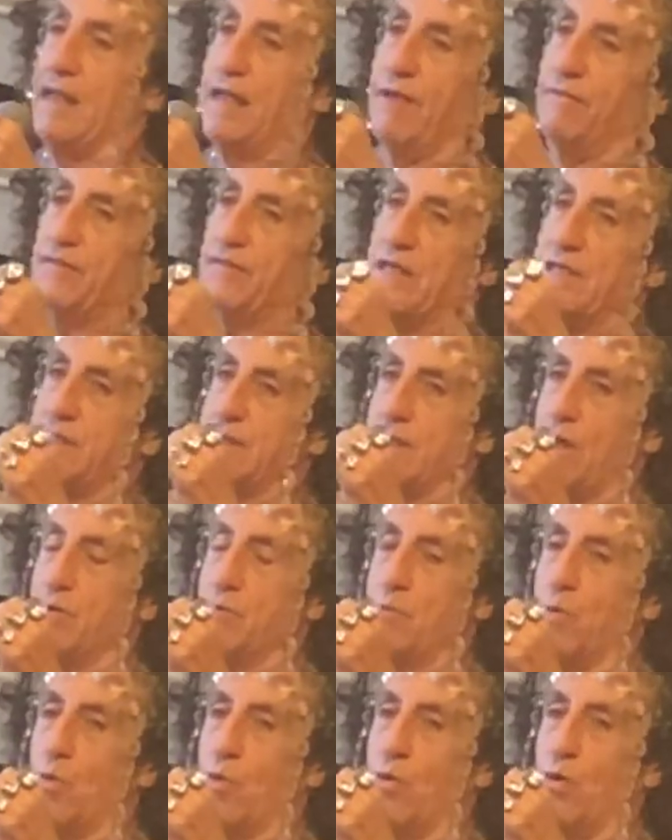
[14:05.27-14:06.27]
If there's
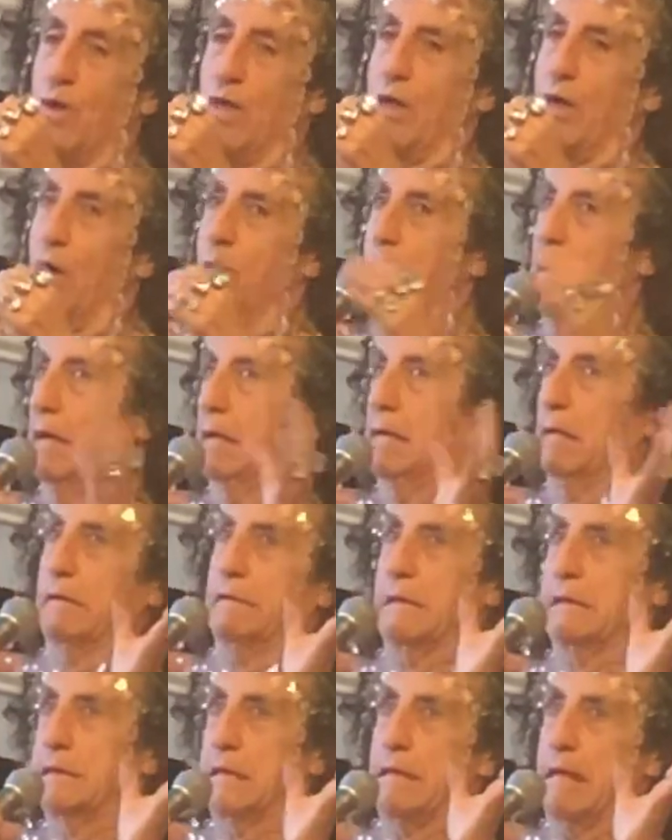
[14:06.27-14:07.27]
no more, oh my
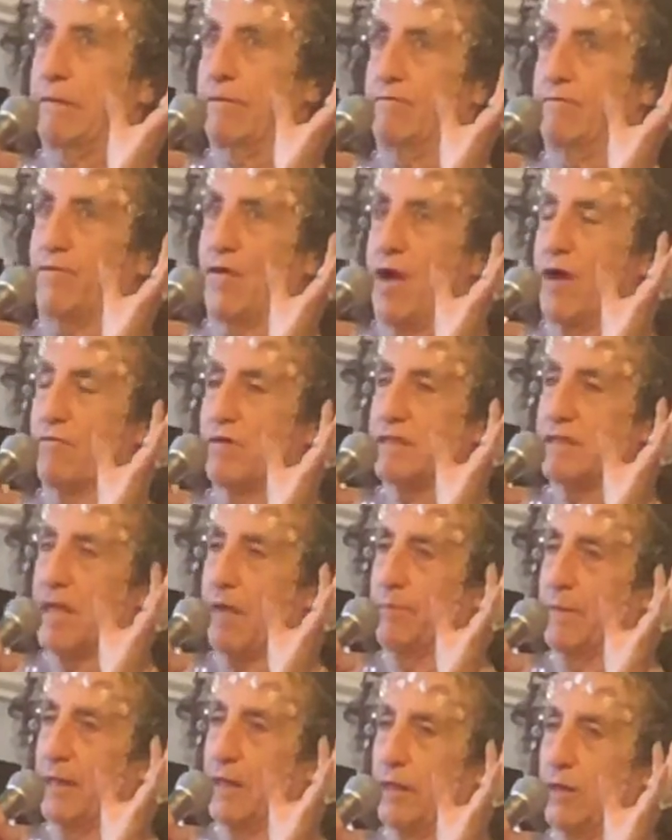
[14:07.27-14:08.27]
God, there's another virus
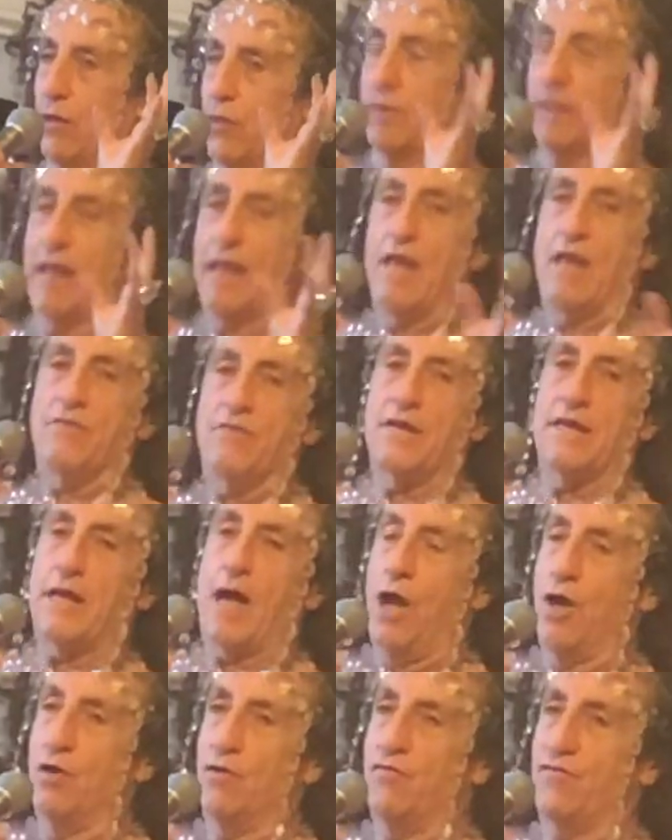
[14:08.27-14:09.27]
coming along, then
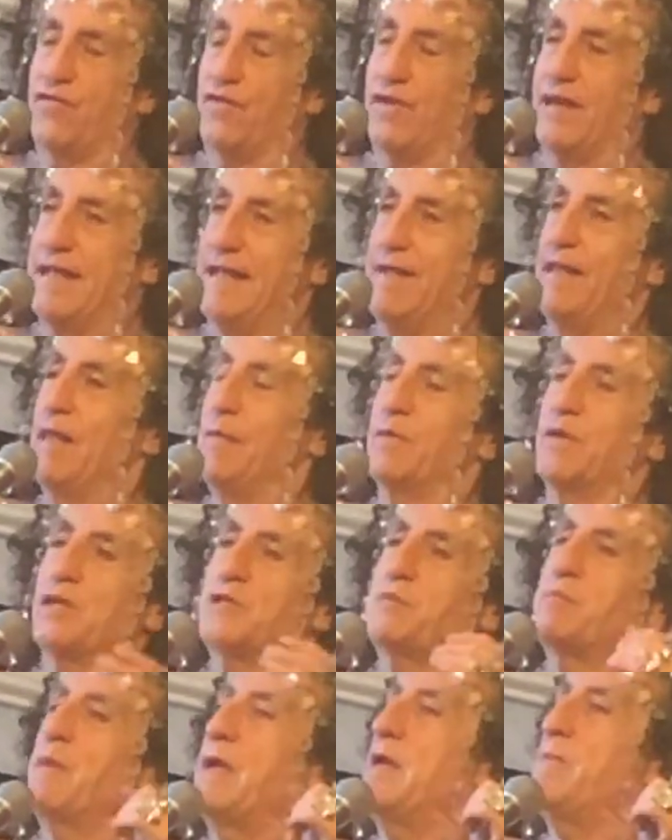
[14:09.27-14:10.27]
hopefully,
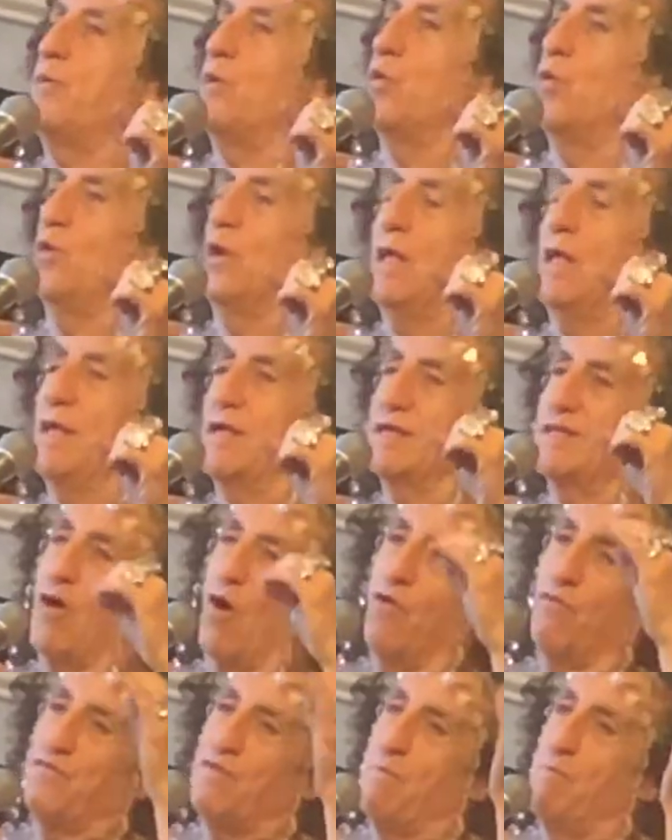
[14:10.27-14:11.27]
because people
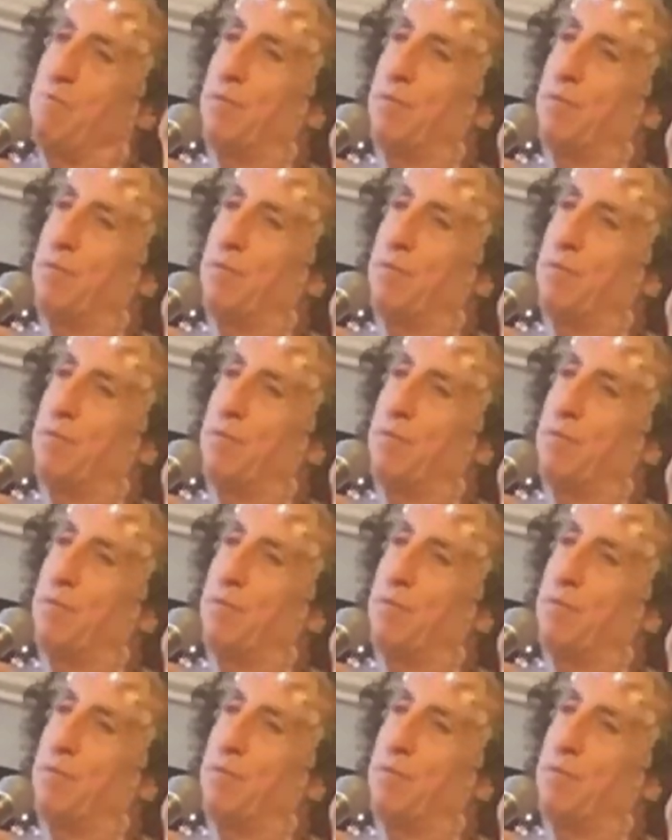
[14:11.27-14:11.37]
often